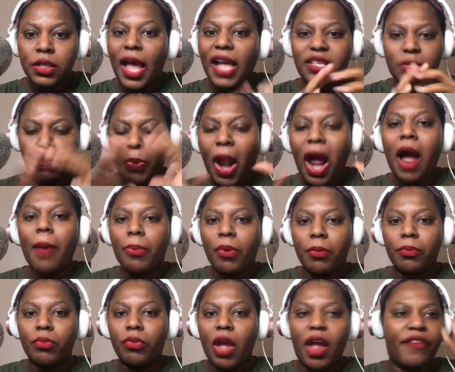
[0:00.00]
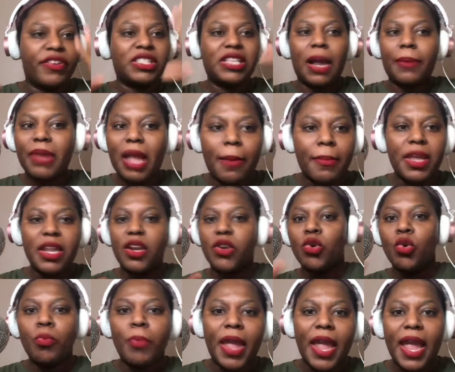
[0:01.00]
That's a problem. Every time y'all meet a
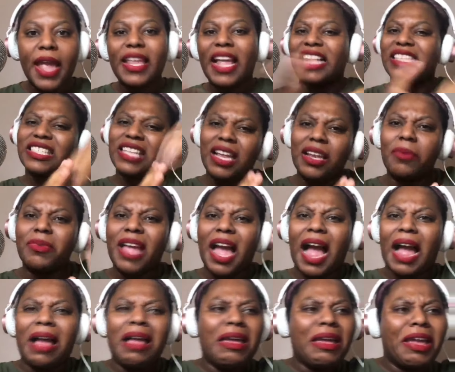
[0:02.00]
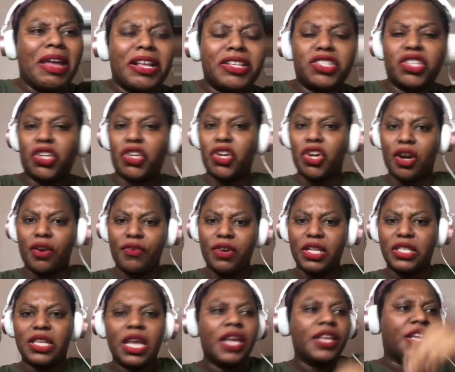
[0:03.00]
new man, y'all tell him y'all
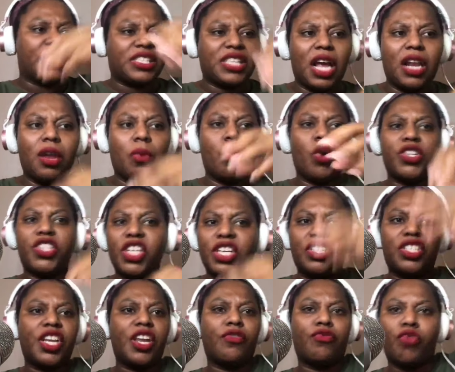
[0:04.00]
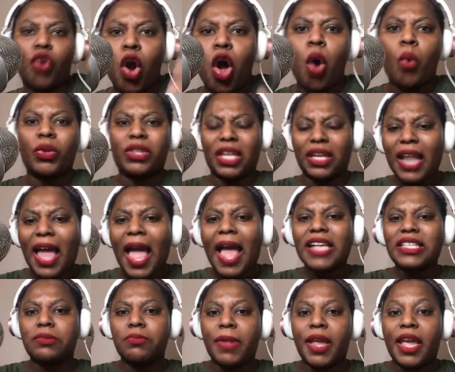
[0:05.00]
insecurities. You tell him what you did wrong with the
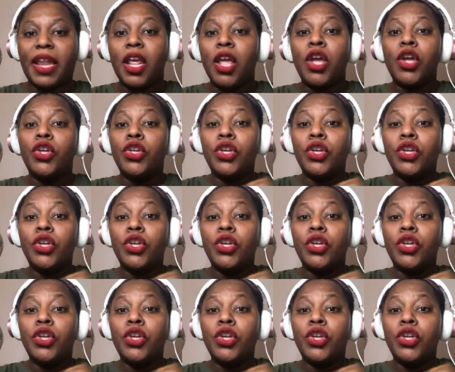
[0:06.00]
last man.